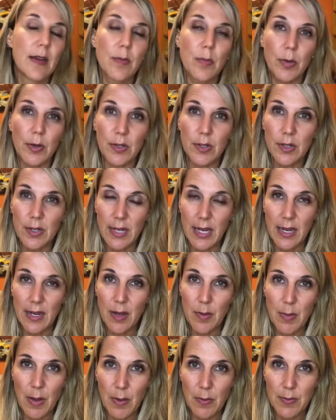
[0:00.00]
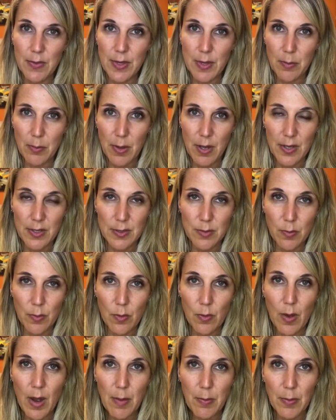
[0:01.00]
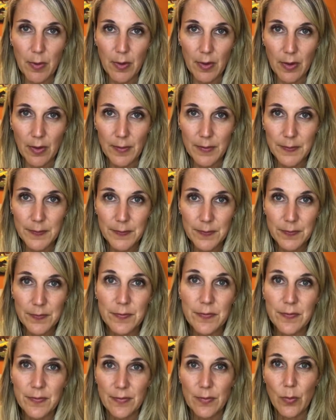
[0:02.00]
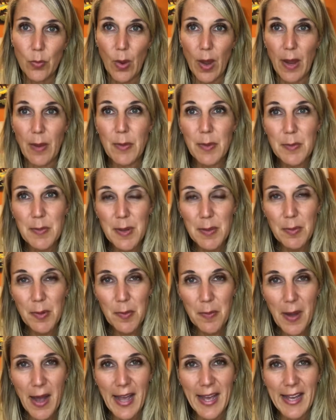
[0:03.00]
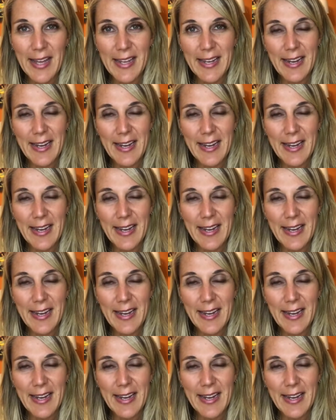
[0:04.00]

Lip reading: Burger King come out with the Impossible Whopper? Why would people buy it?